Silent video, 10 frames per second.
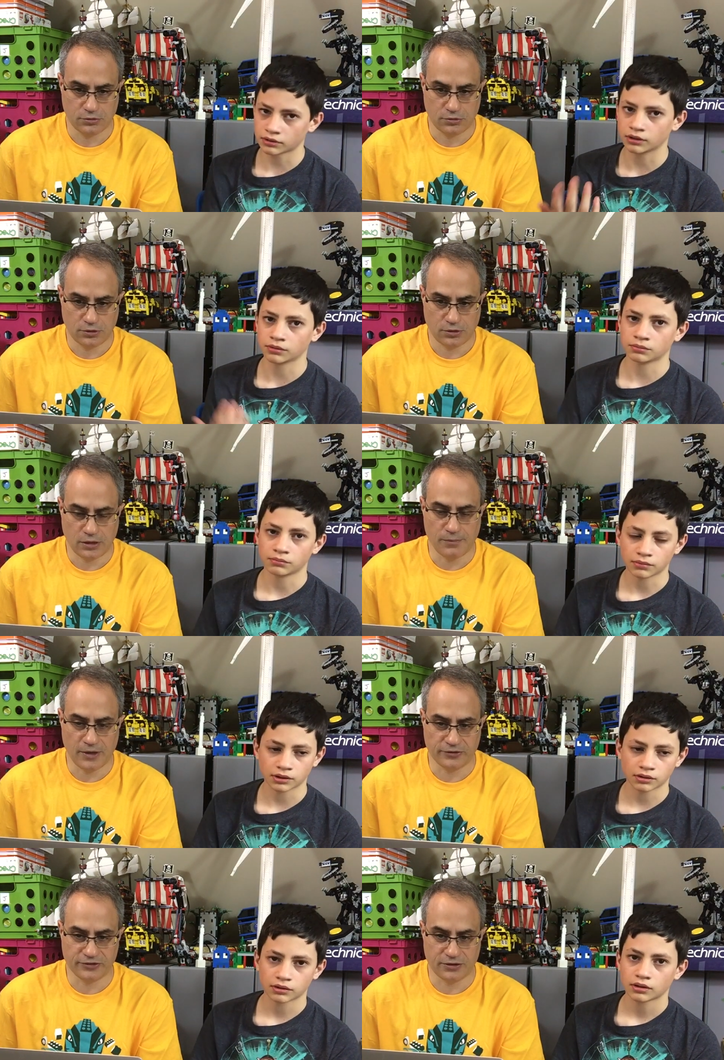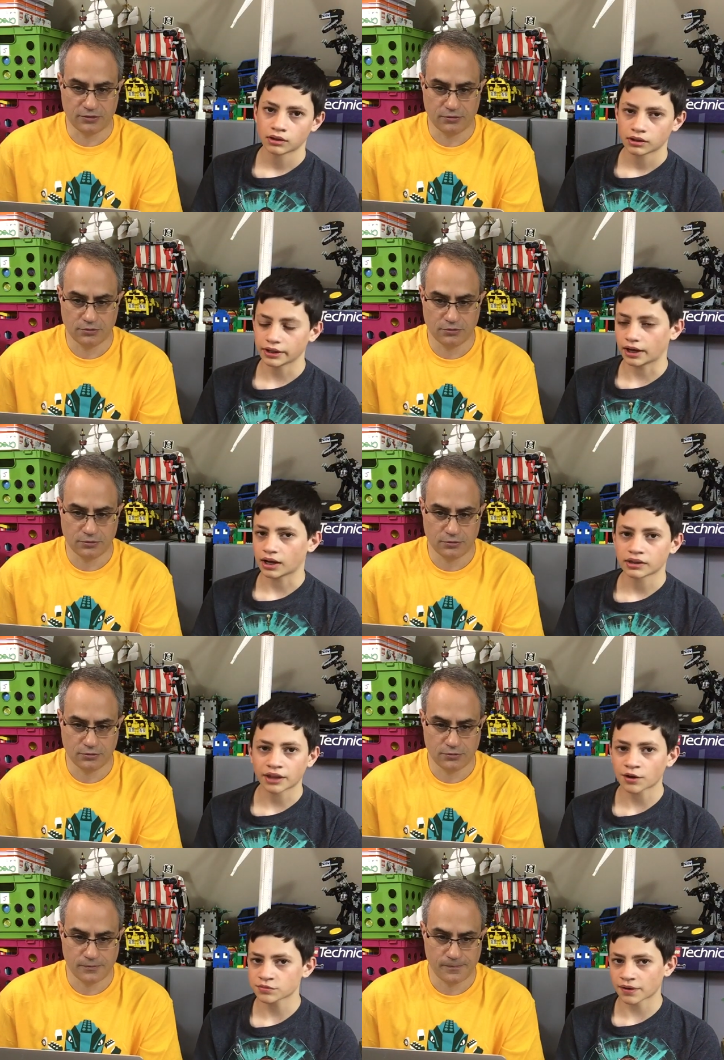Speaker 1: you know. He melted. Yeah,
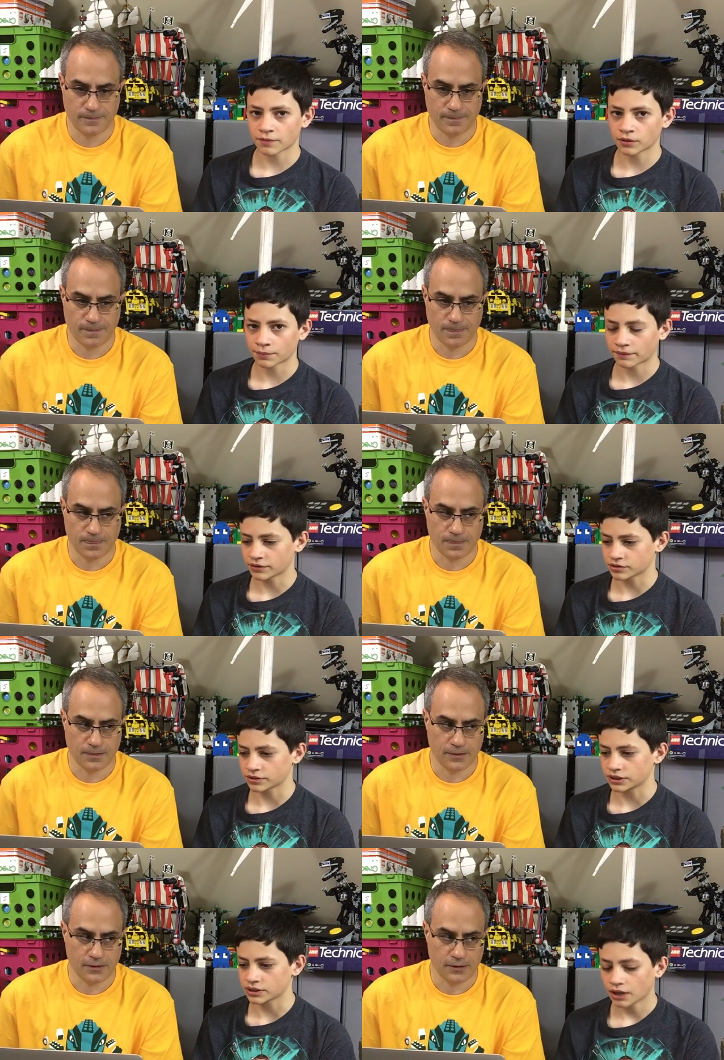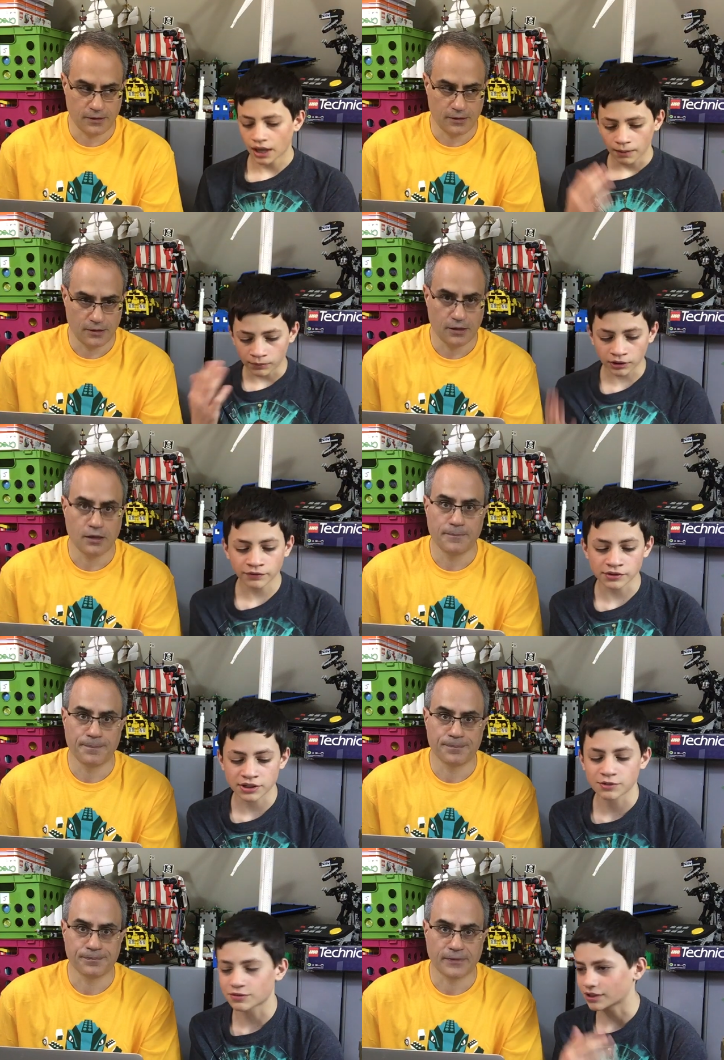that was my one of my favorite scenes. My other favorite
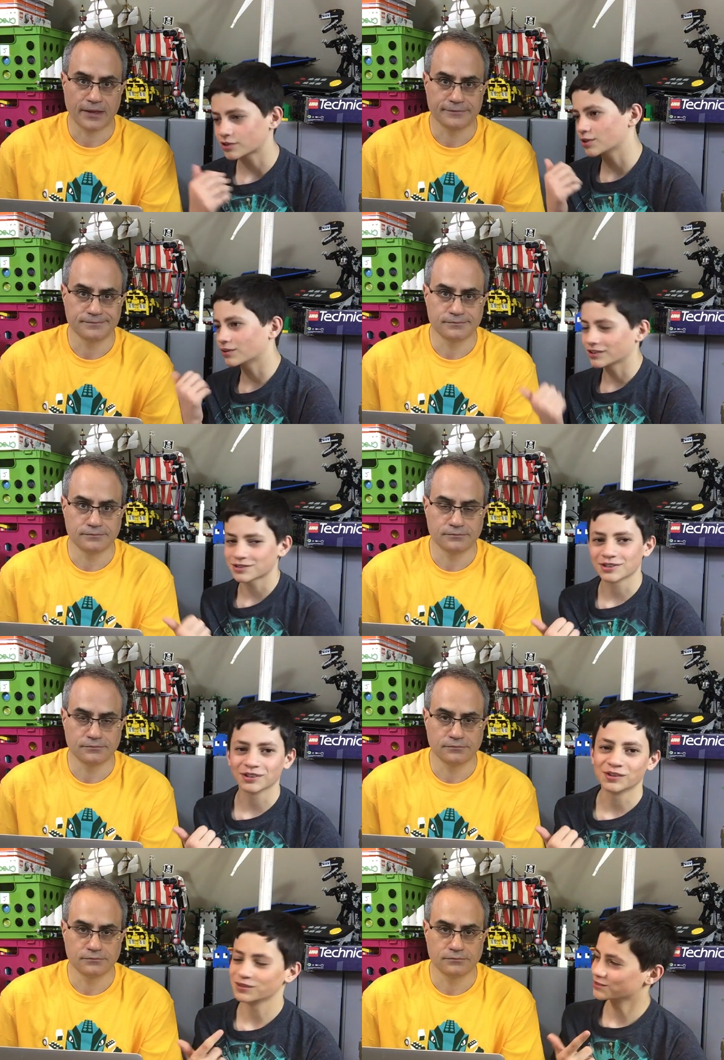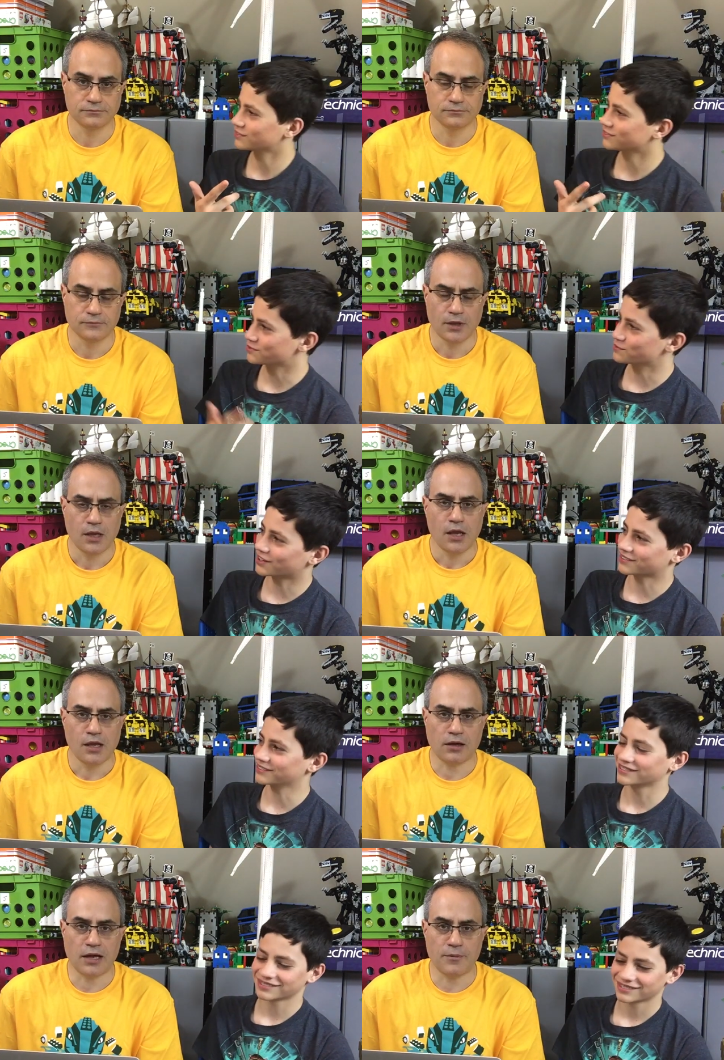scene was when they showed Han Solo and
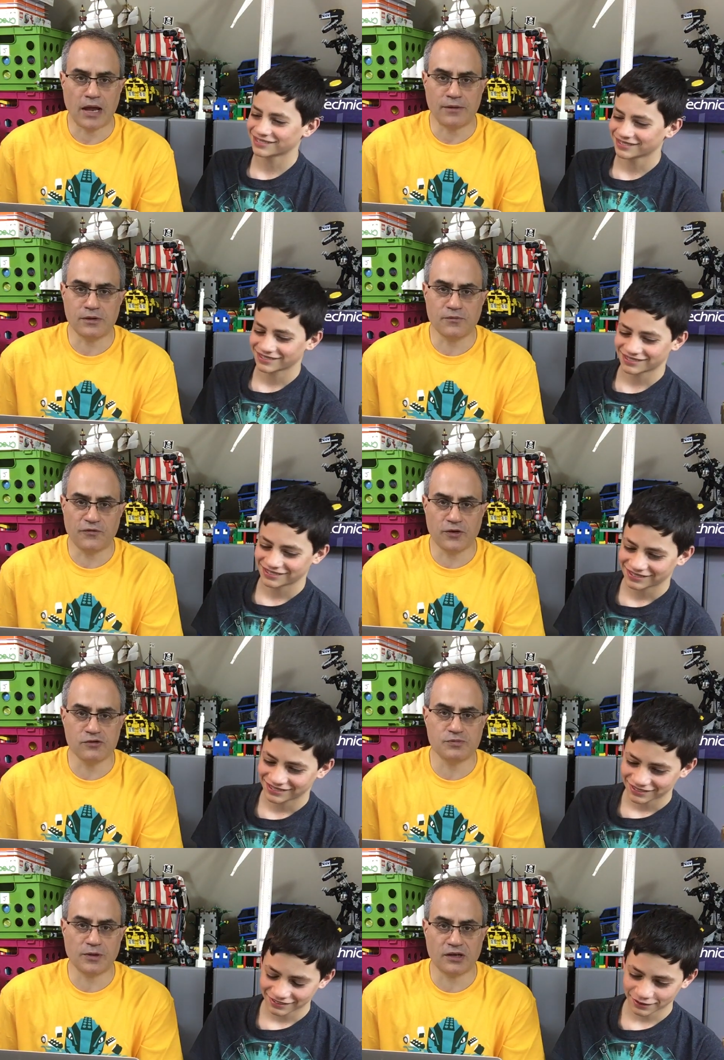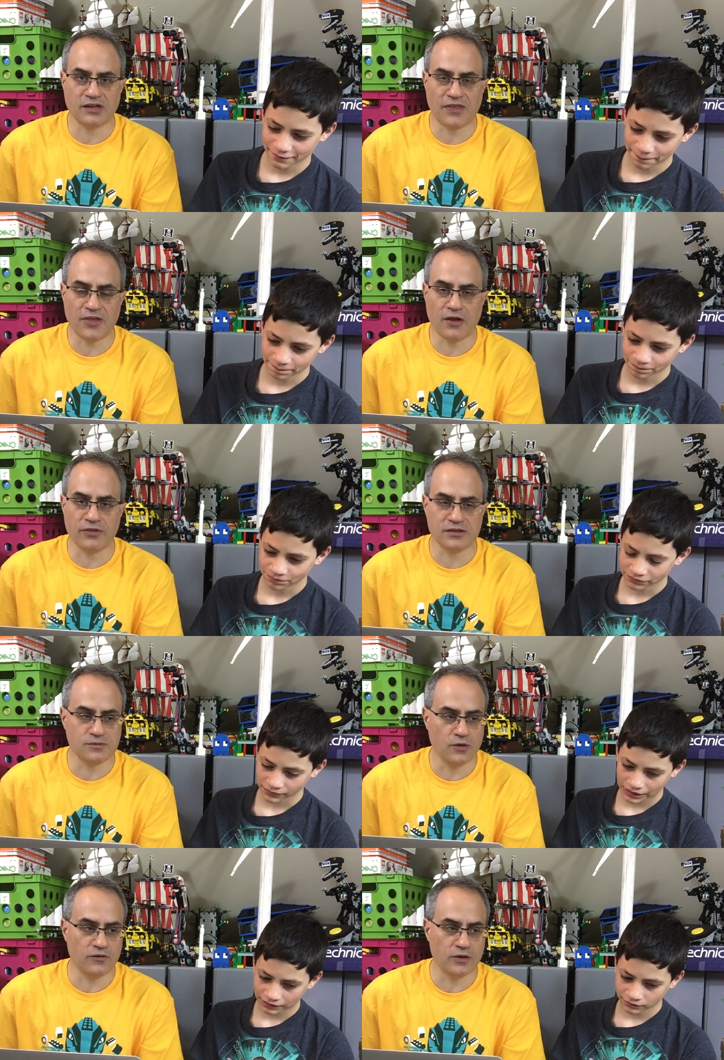Chewbacca. Okay,
Speaker 2: but I'm confused because I thought this
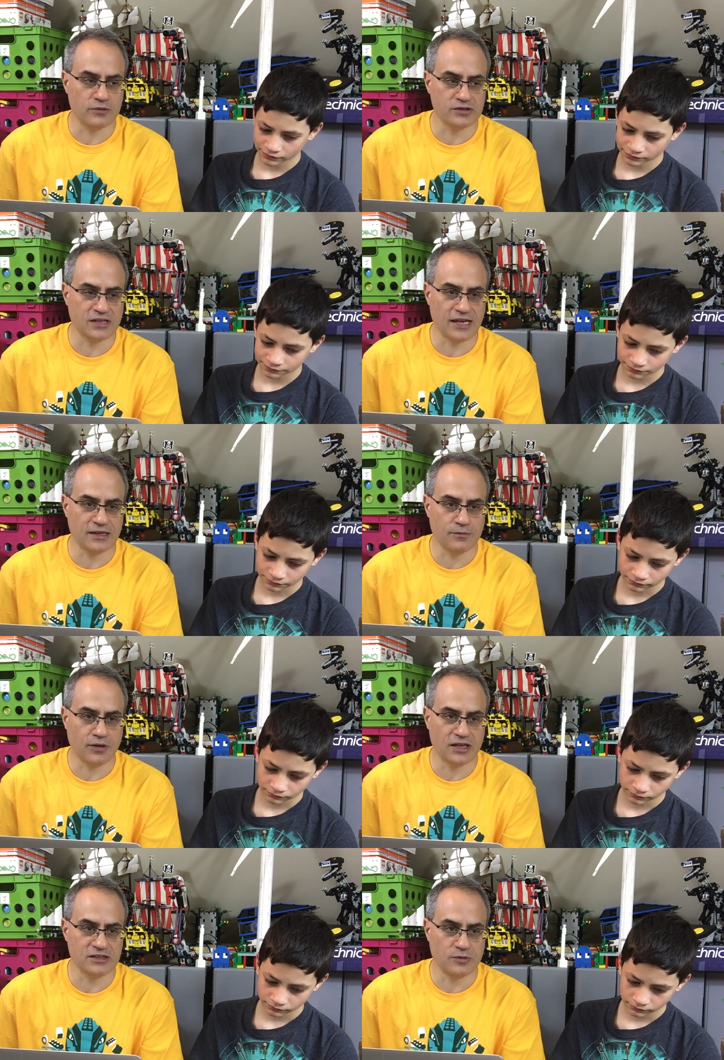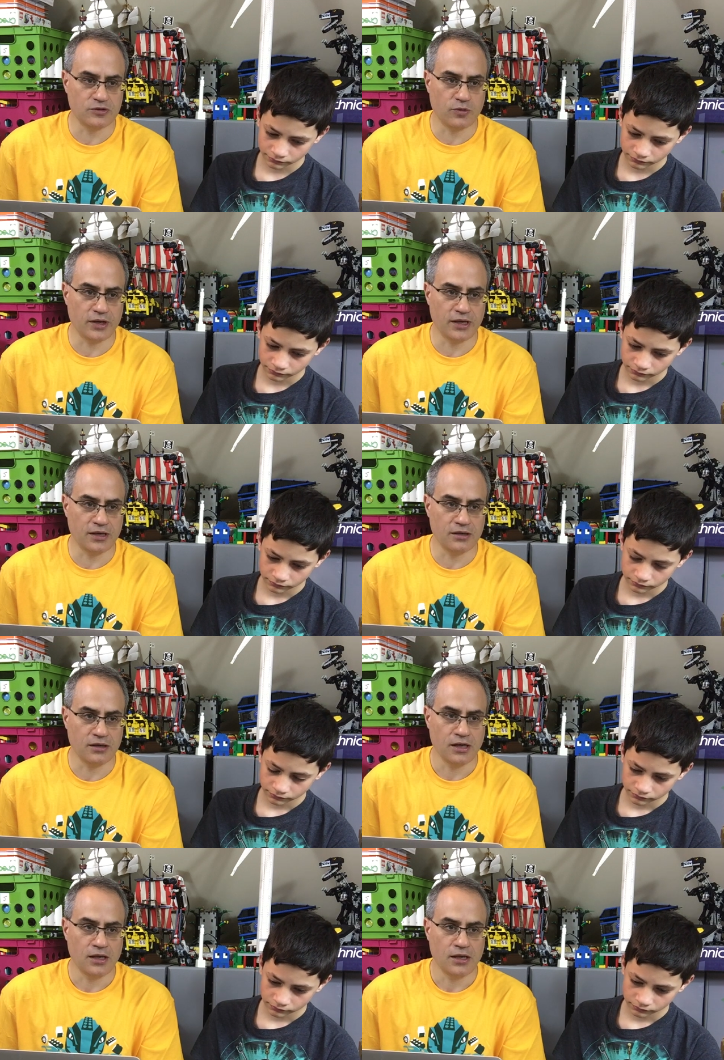movie was taking place between
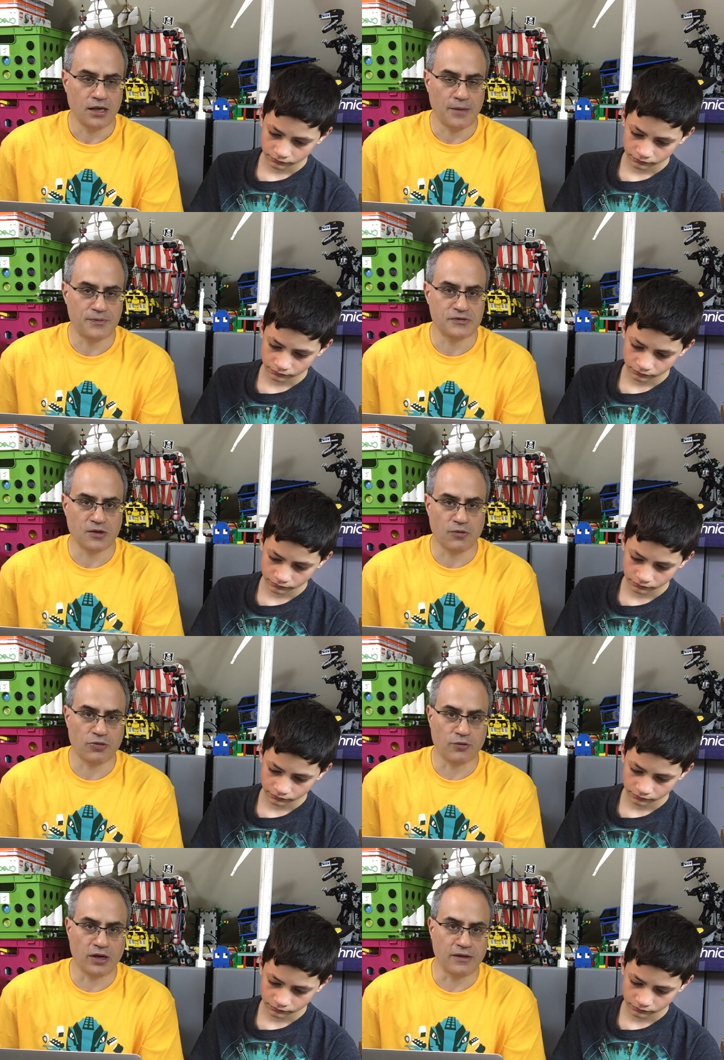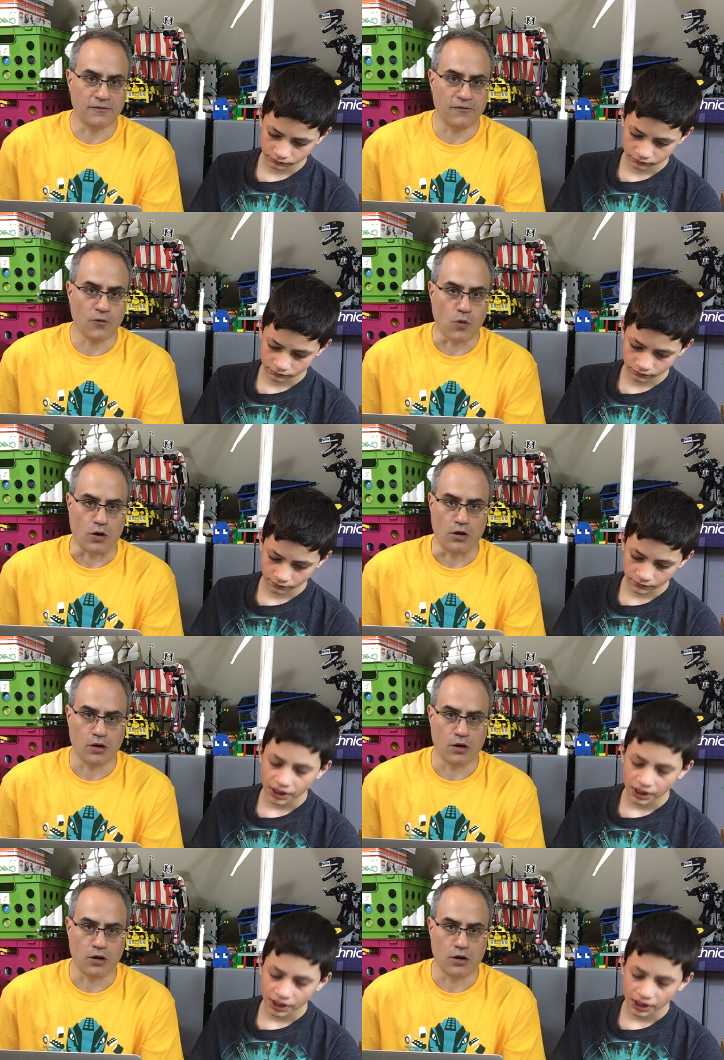episode three and four.